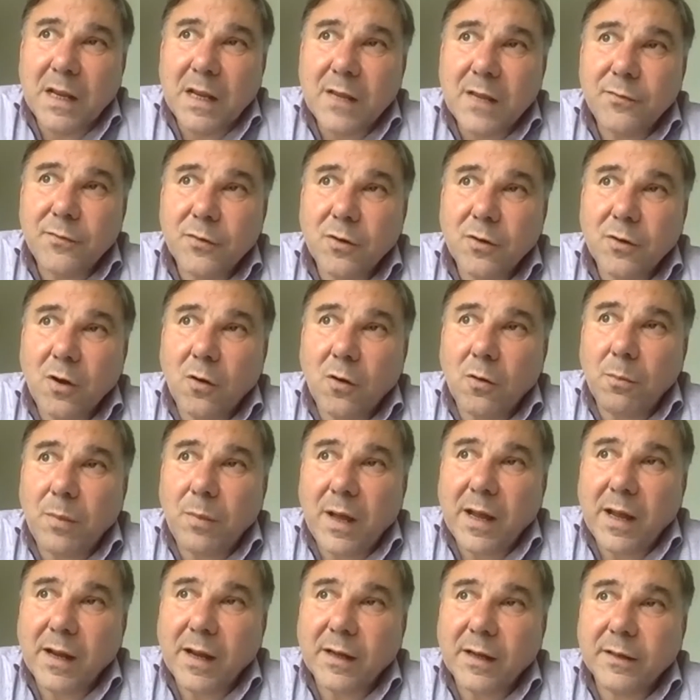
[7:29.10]
If you go
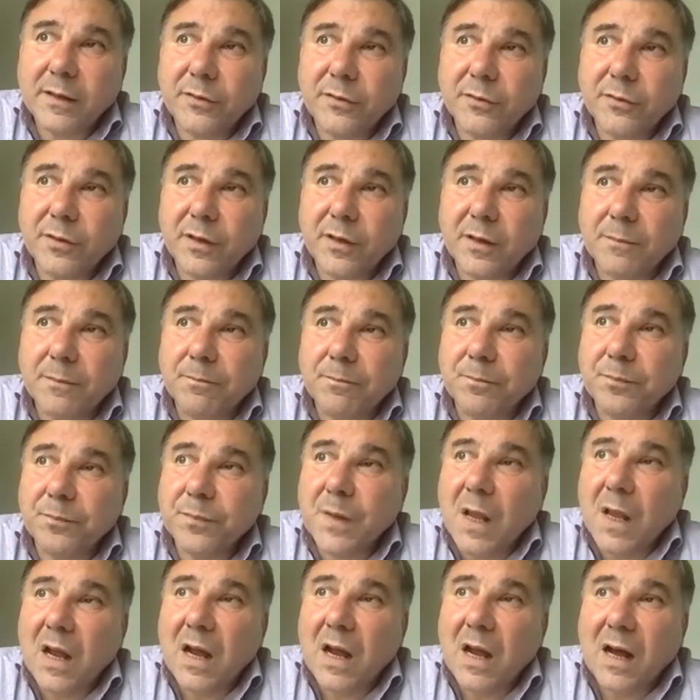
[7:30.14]
back to the
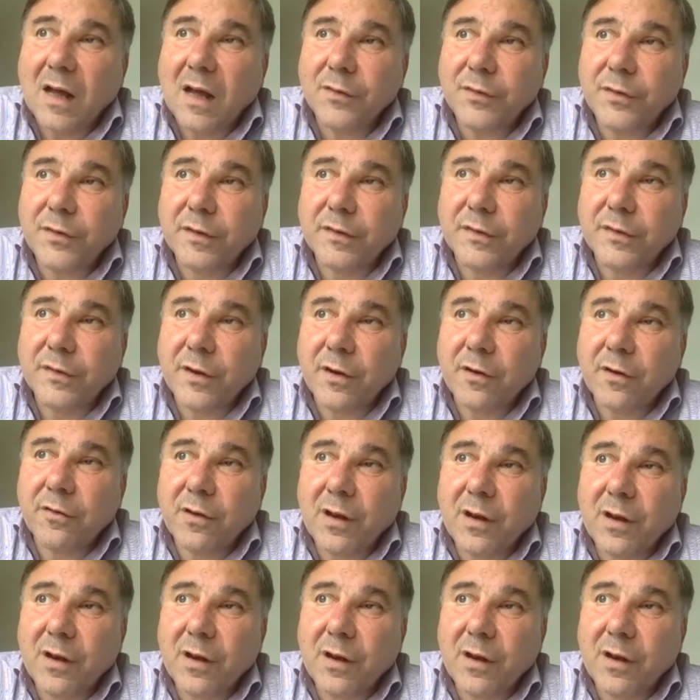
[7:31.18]
anti-terror